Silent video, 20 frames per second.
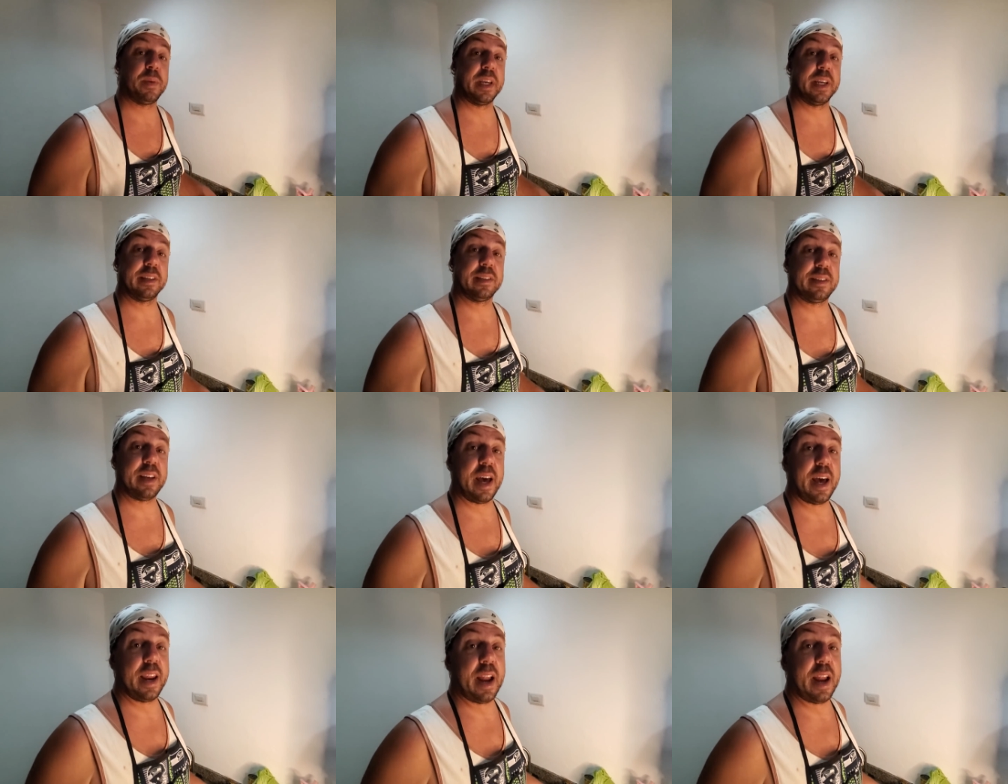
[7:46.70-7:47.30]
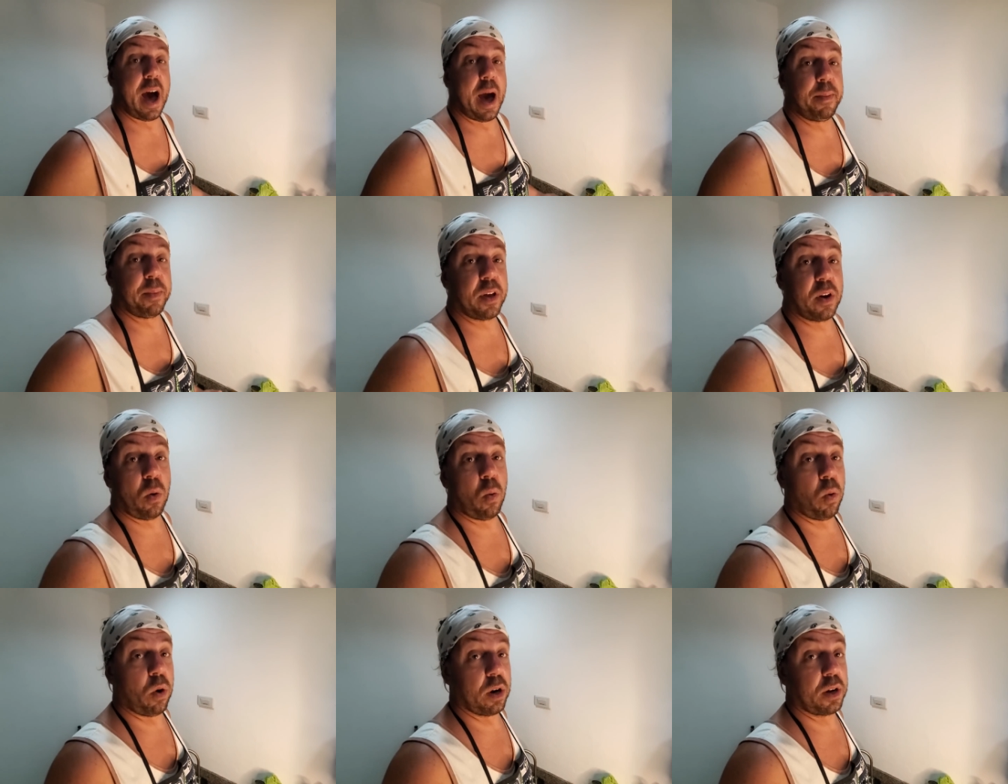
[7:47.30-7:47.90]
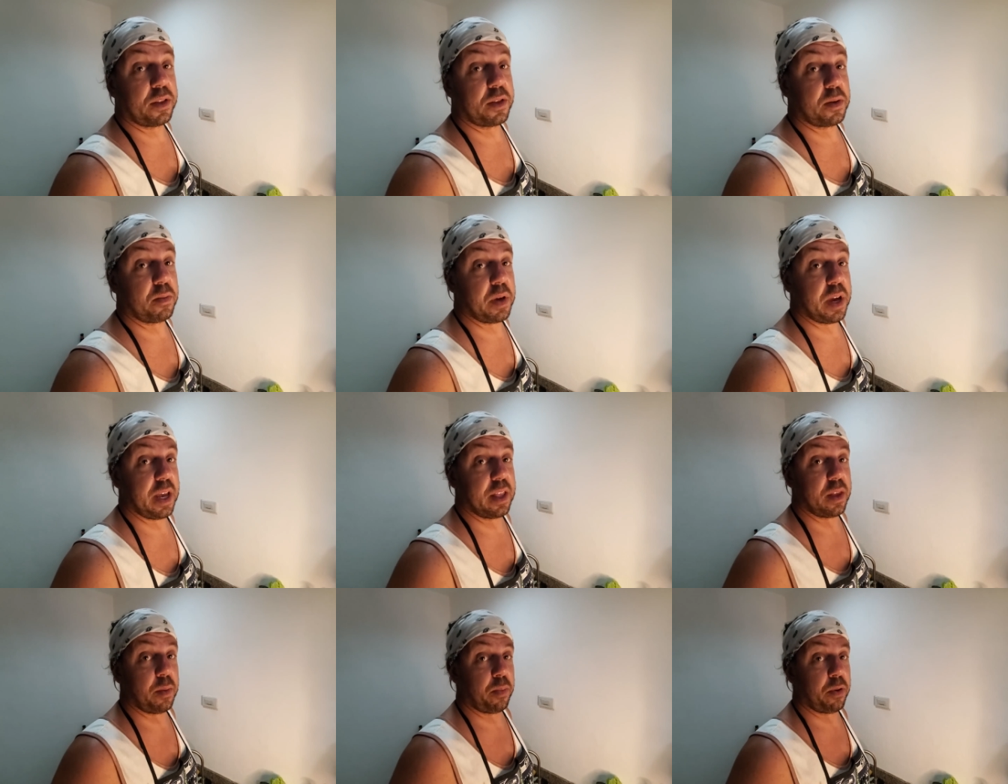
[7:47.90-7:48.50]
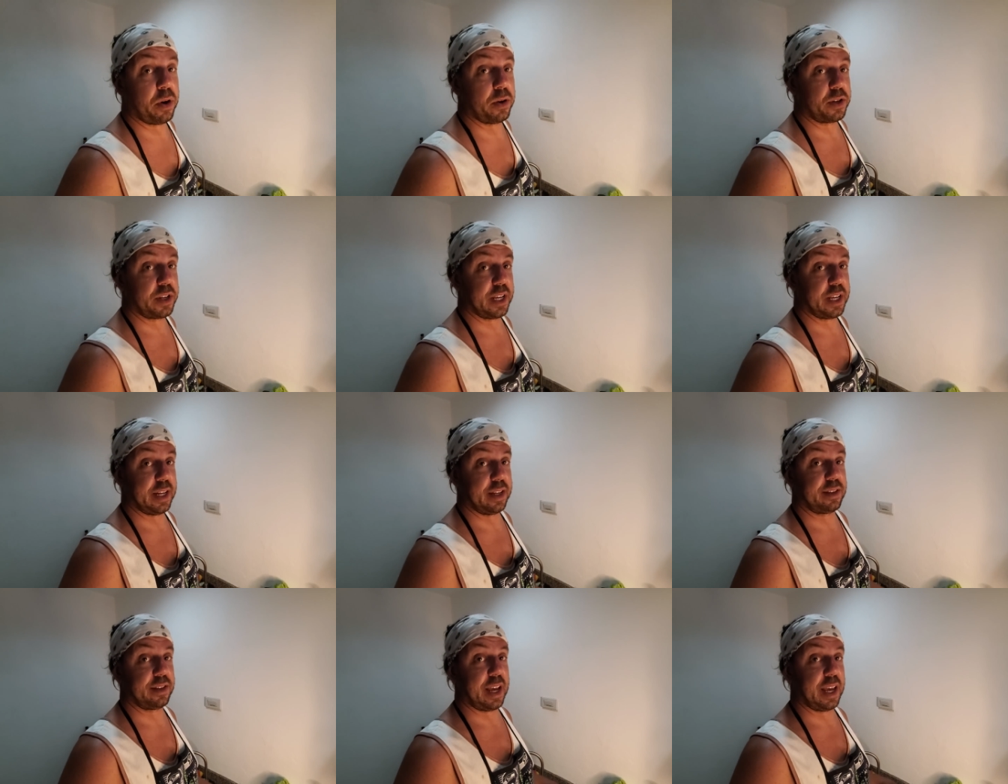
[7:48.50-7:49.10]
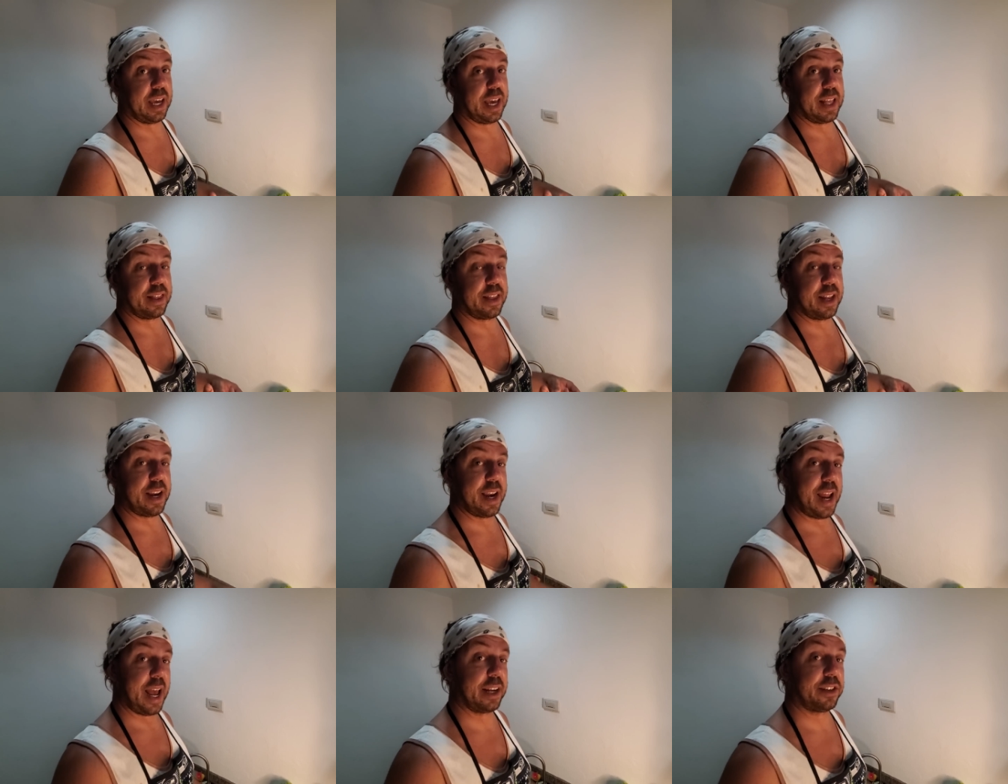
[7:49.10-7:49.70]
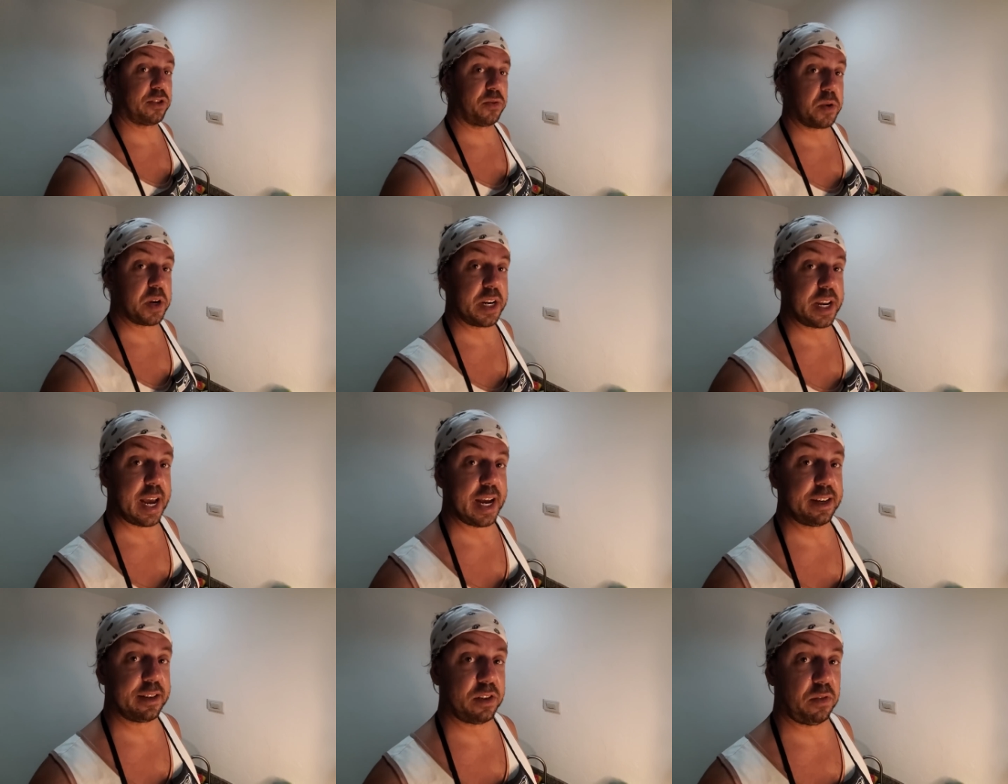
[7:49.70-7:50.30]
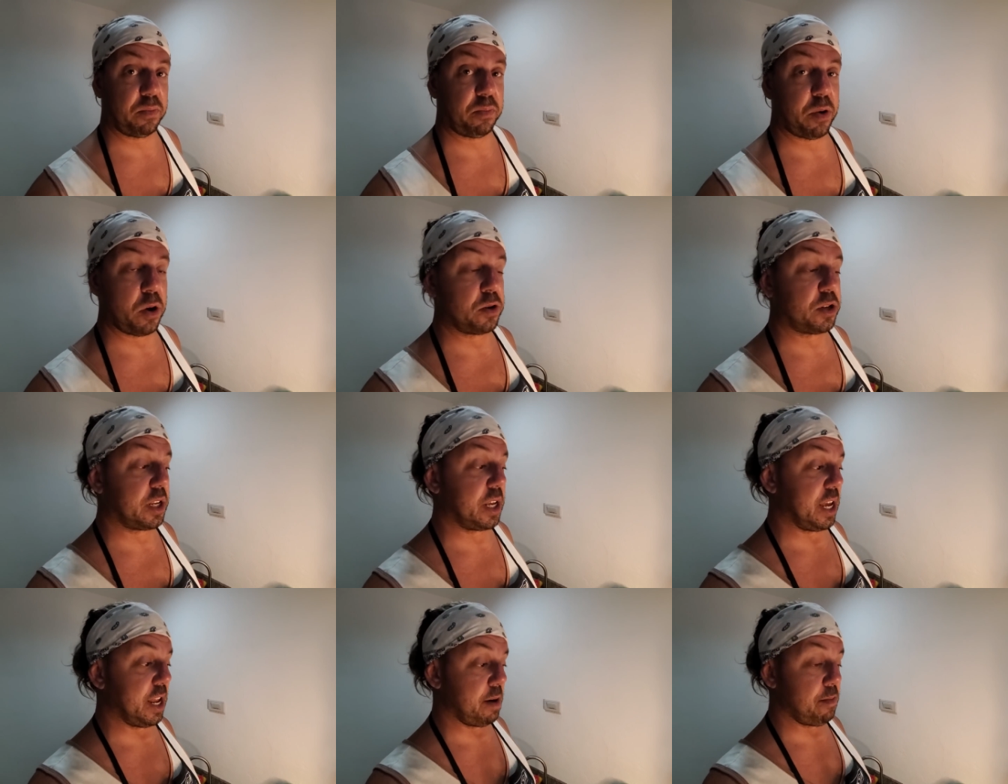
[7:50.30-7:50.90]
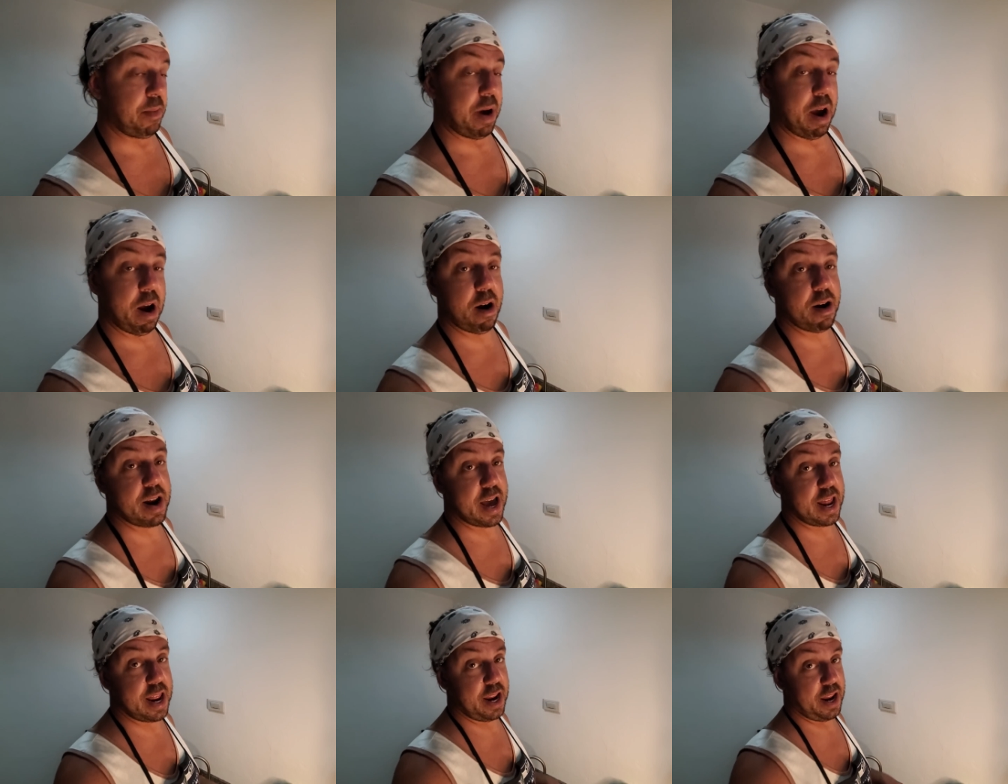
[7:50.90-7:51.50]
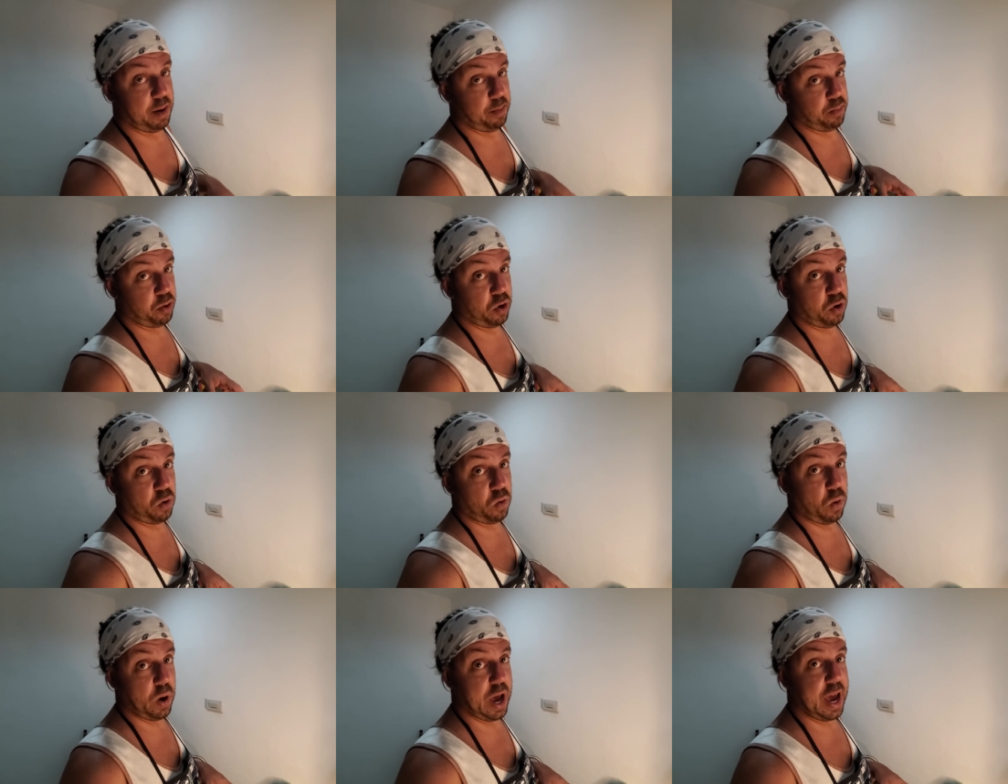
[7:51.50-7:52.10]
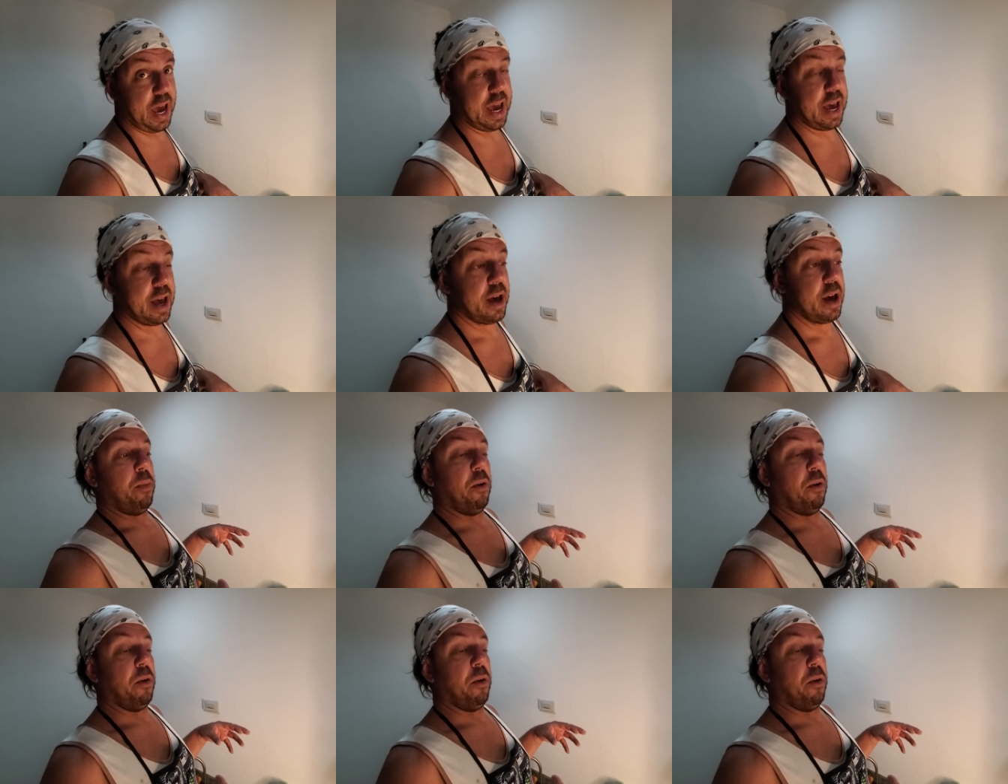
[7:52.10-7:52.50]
being said, I'm gonna work the meat and the proteins and get the next 3 days of protein marinated and put away